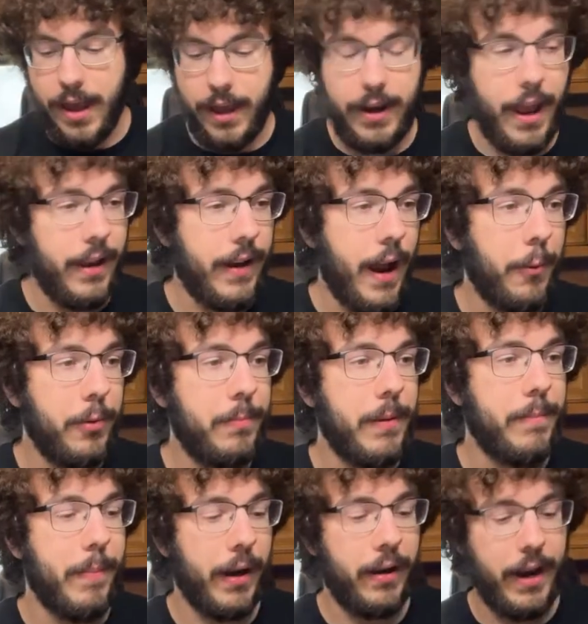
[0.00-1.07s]
And I would be
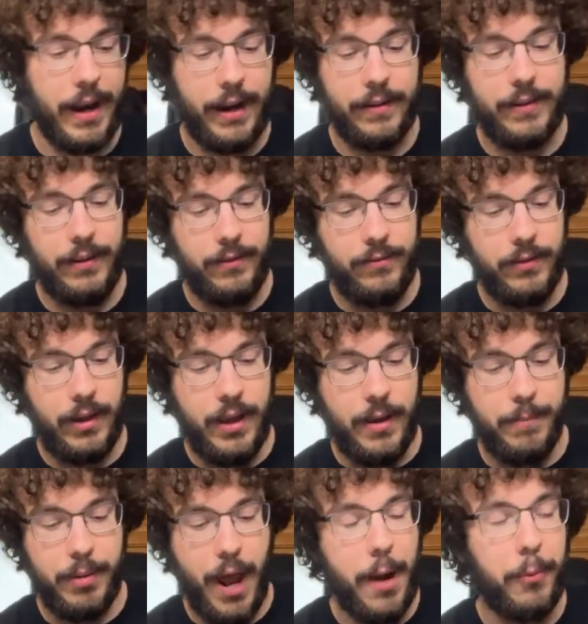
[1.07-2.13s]
barehanded,
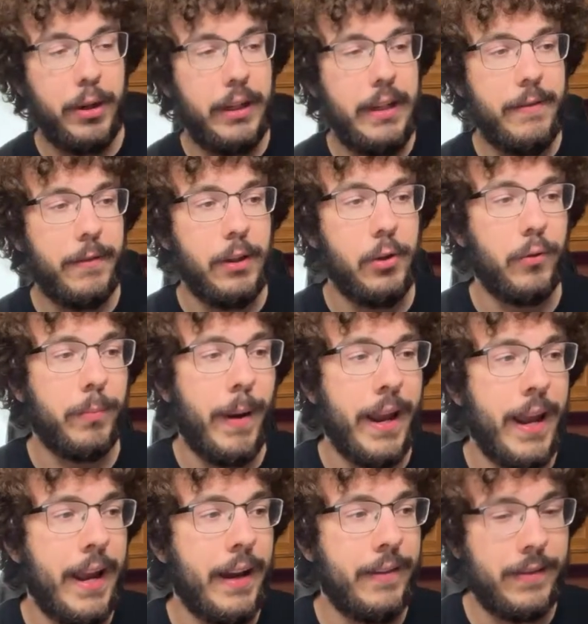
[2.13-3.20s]
but I wouldn't even use my
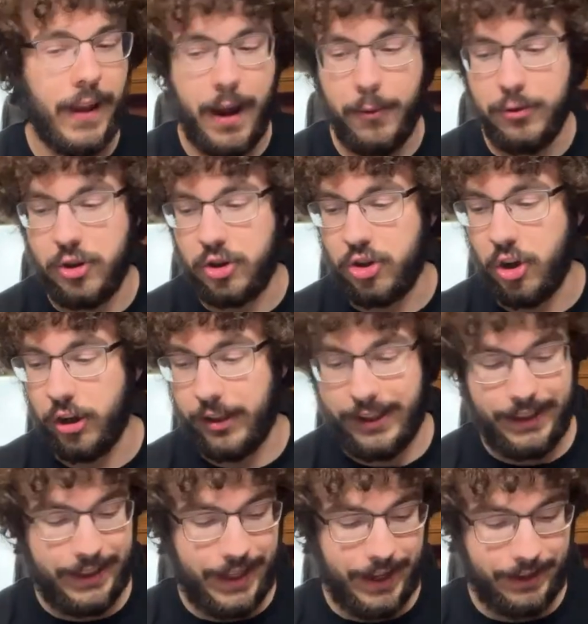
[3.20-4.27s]
hands. I would just start
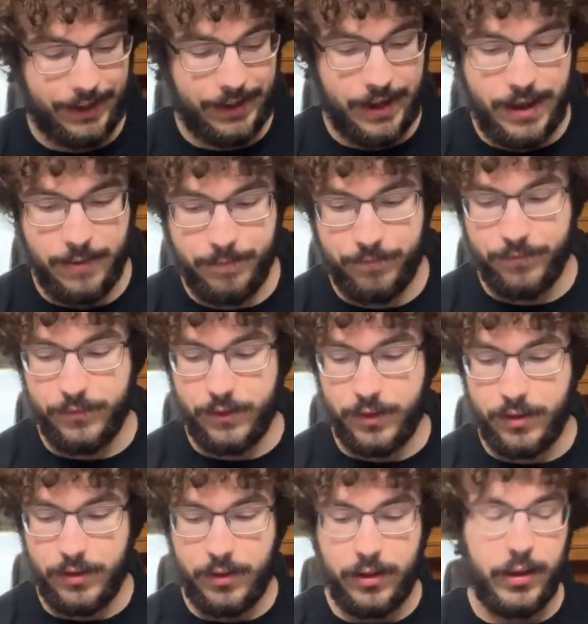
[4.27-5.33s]
kicking him.
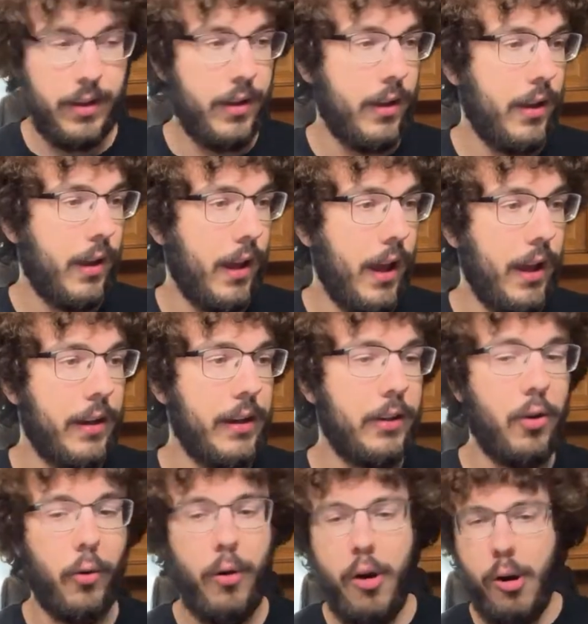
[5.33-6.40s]
And he'd
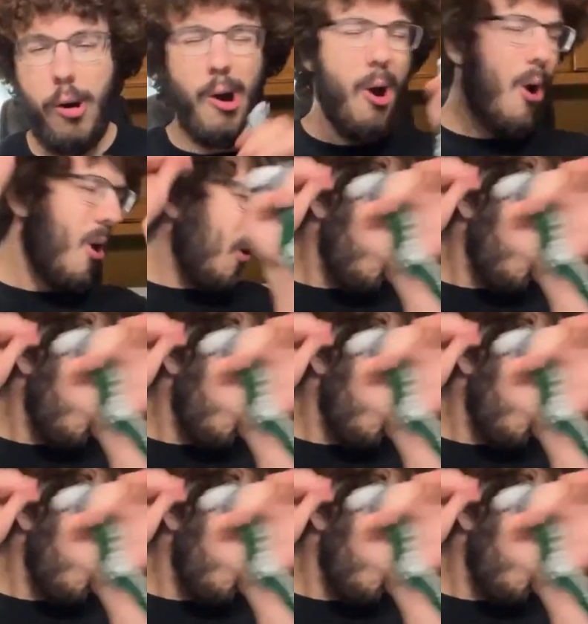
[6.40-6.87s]
go... Arr,